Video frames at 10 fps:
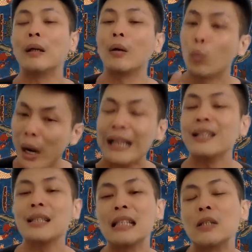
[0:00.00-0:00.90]
Why
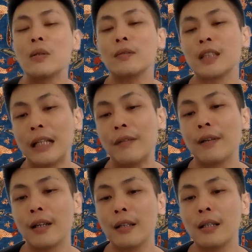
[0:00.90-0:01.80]
this is sort of
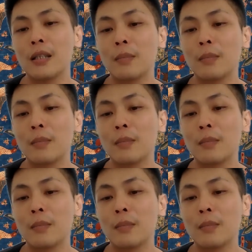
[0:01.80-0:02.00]
significant is